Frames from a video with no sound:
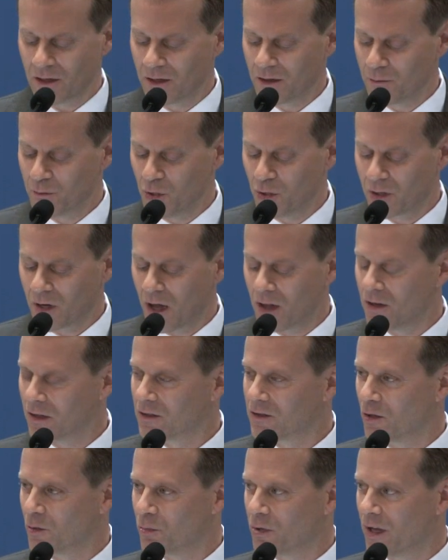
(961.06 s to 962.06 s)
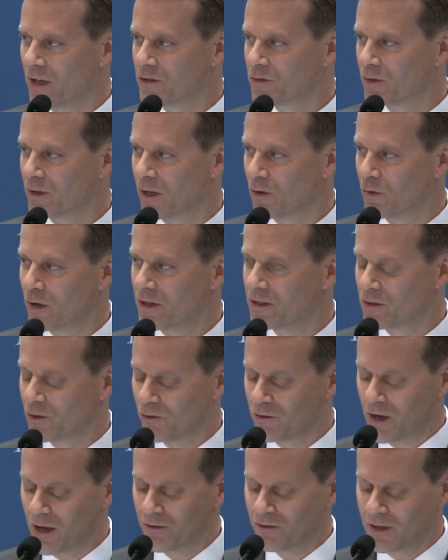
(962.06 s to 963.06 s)
a bucolic little place where they raise their
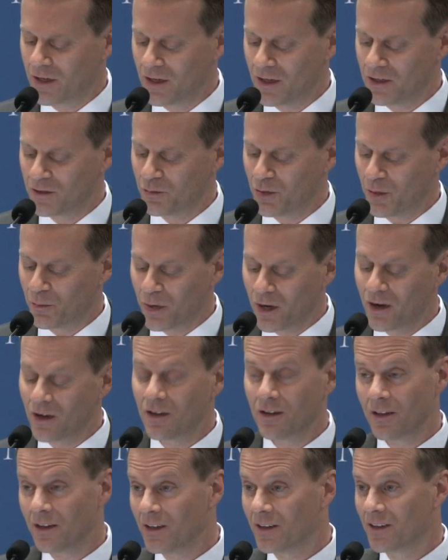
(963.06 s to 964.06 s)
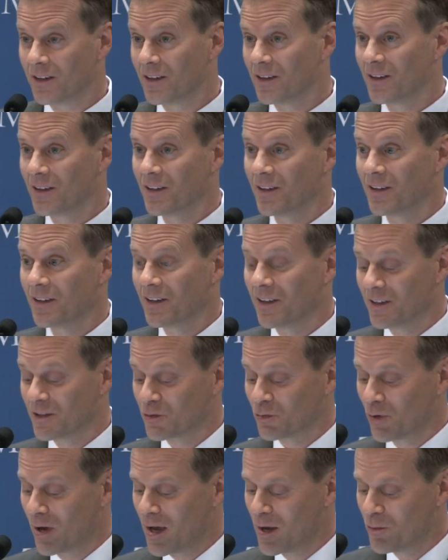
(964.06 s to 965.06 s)
5 kids, but apparently
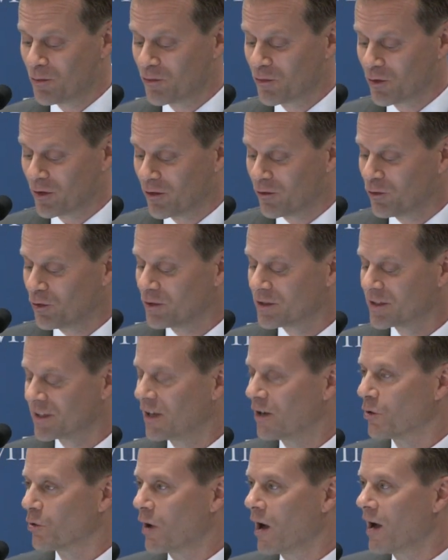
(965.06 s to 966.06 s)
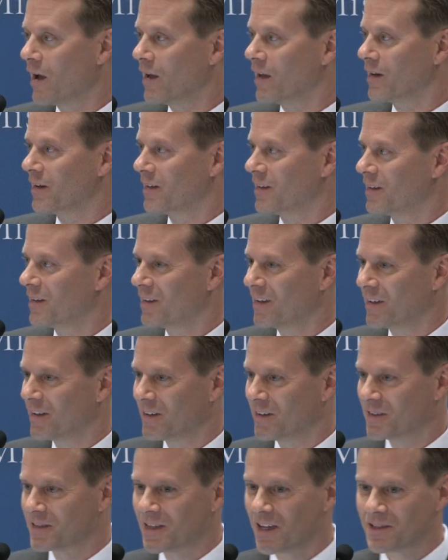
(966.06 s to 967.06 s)
it's ripe for a full-scale riot,
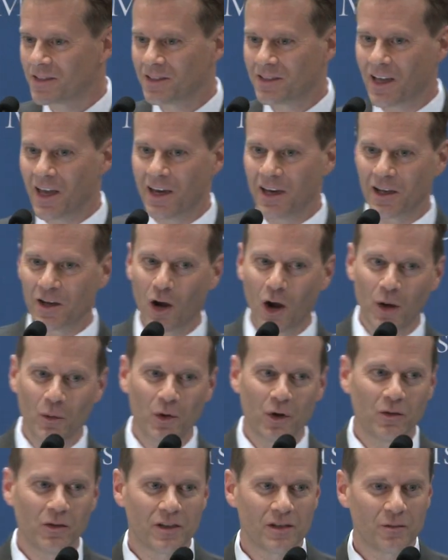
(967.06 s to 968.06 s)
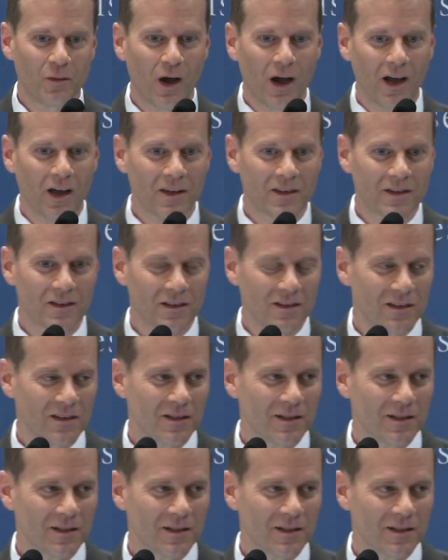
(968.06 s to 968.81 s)
necessitating an armored response.